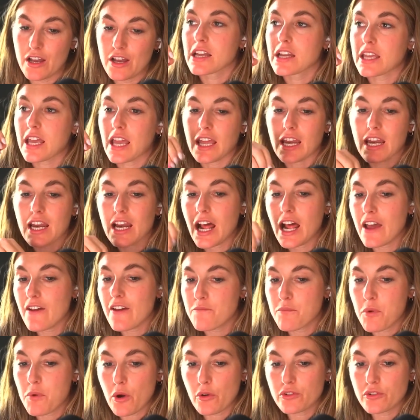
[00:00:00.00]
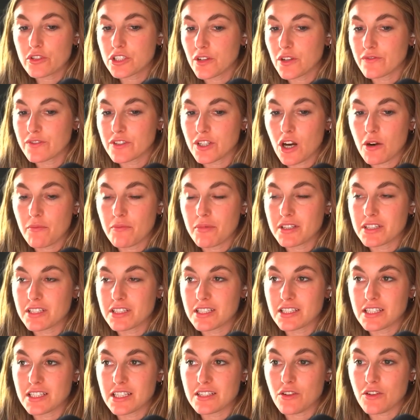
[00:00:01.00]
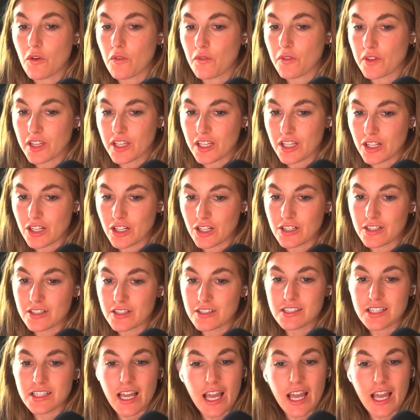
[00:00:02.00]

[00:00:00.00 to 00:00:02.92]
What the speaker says: Katie and I have both shifted our businesses over the years,